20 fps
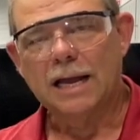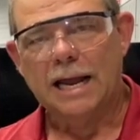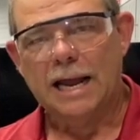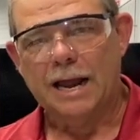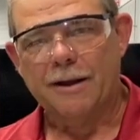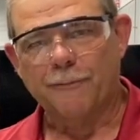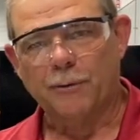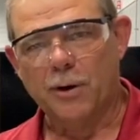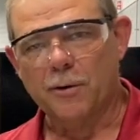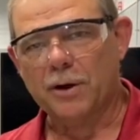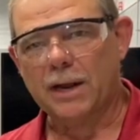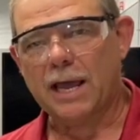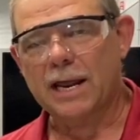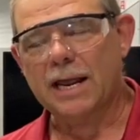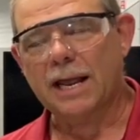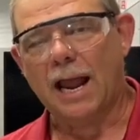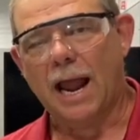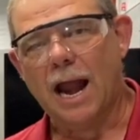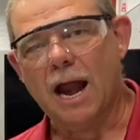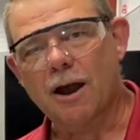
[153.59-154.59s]
If we were
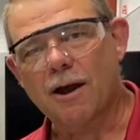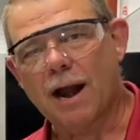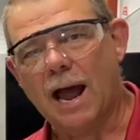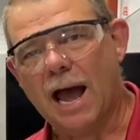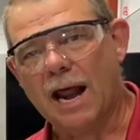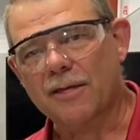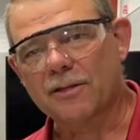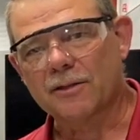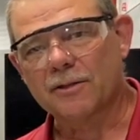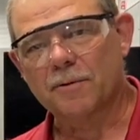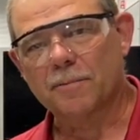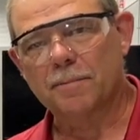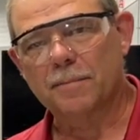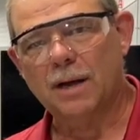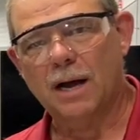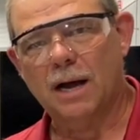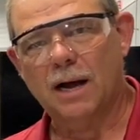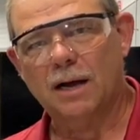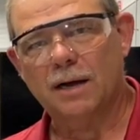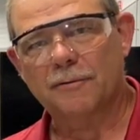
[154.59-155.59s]
getting air out of the
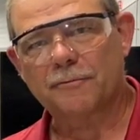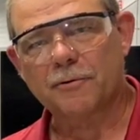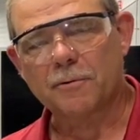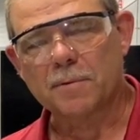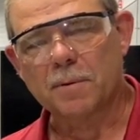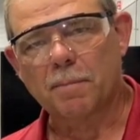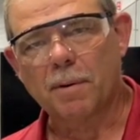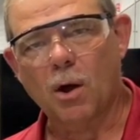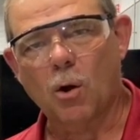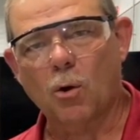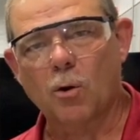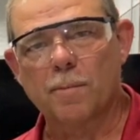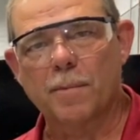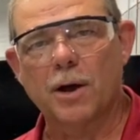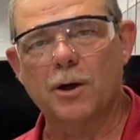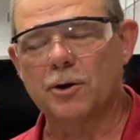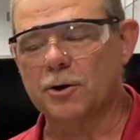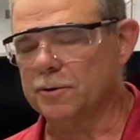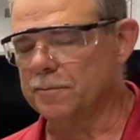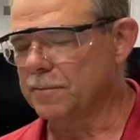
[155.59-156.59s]
from the blower
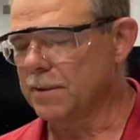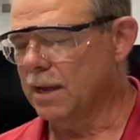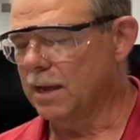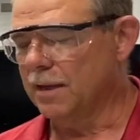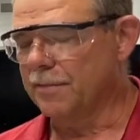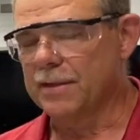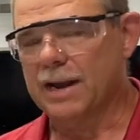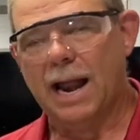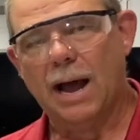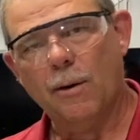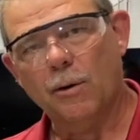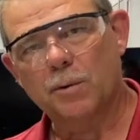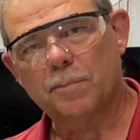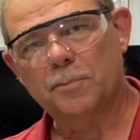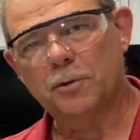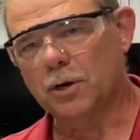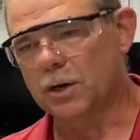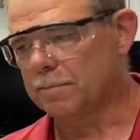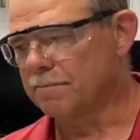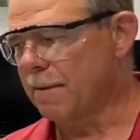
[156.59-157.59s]
motor, then I would
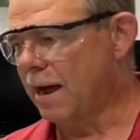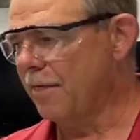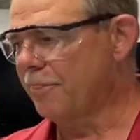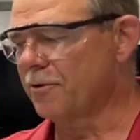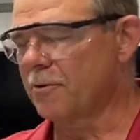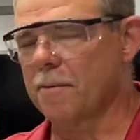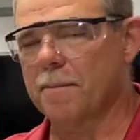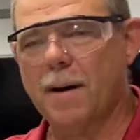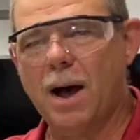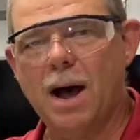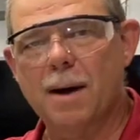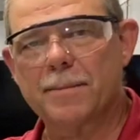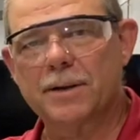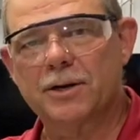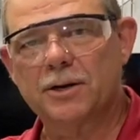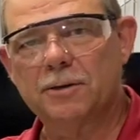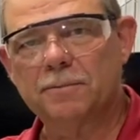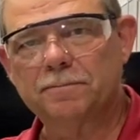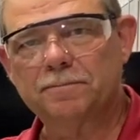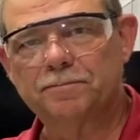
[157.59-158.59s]
put my
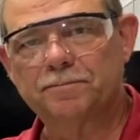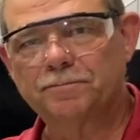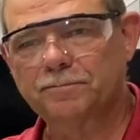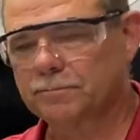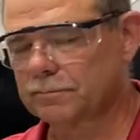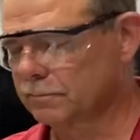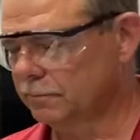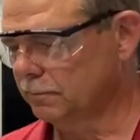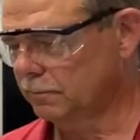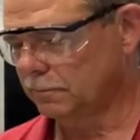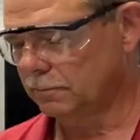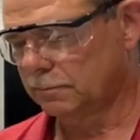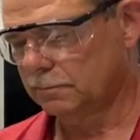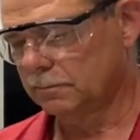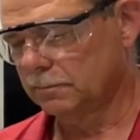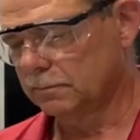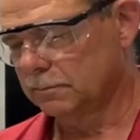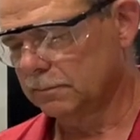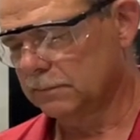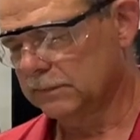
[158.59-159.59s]
thermometer.
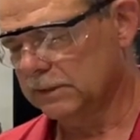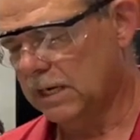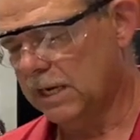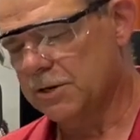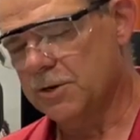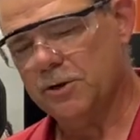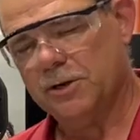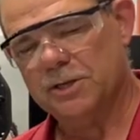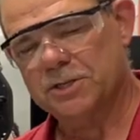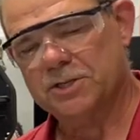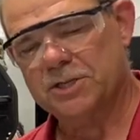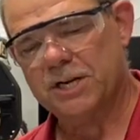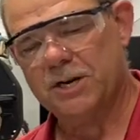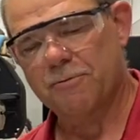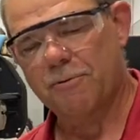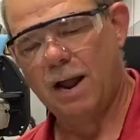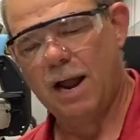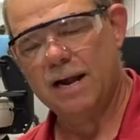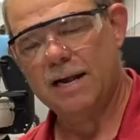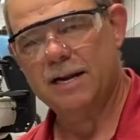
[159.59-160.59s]
You can see
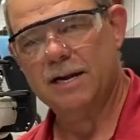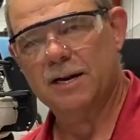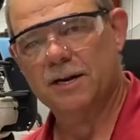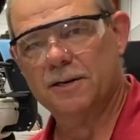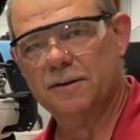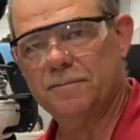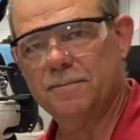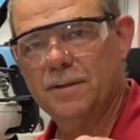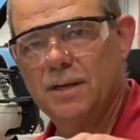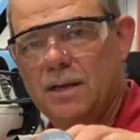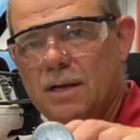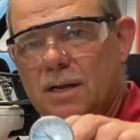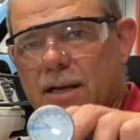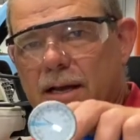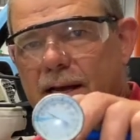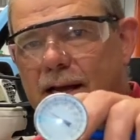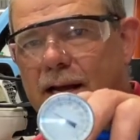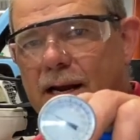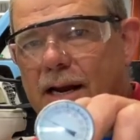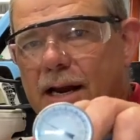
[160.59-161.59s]
right here,
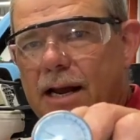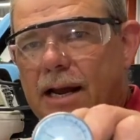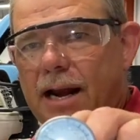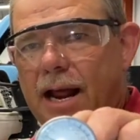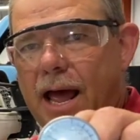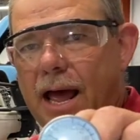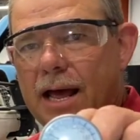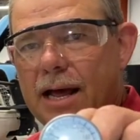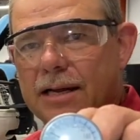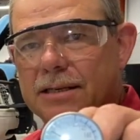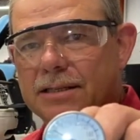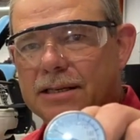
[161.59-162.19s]
it has